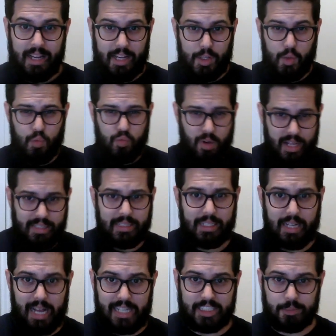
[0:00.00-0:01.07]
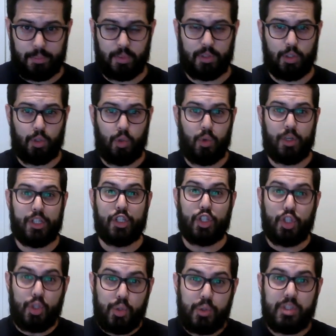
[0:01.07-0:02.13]
and you read the gospel and the Lord
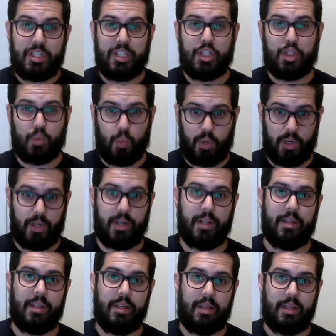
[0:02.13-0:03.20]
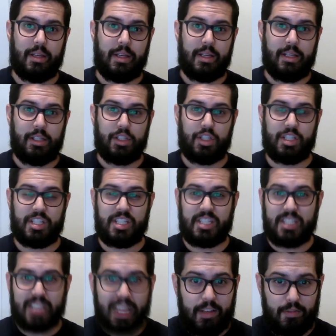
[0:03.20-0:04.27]
used his word to
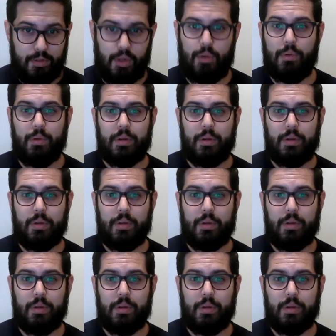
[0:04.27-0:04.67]
save you.